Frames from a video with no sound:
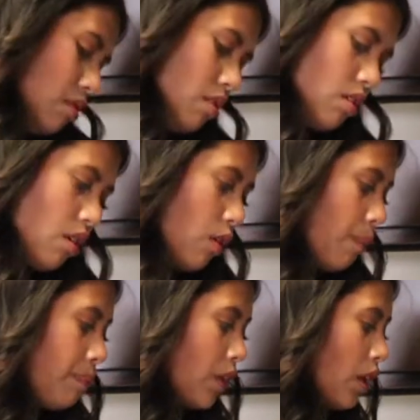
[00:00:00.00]
So,
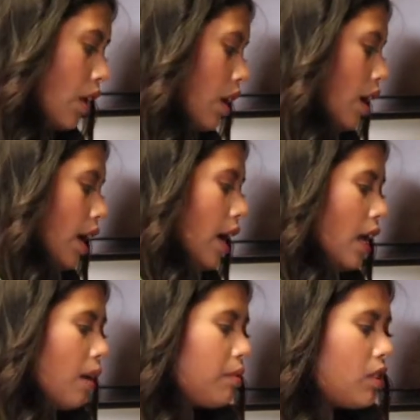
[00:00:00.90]

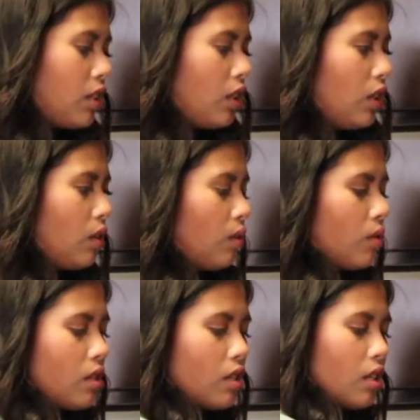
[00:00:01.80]
and I'm just gonna
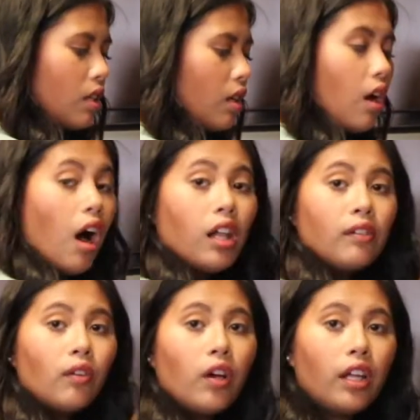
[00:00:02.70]
use
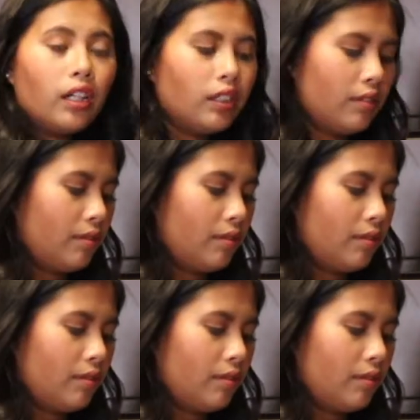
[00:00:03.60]
olive oil.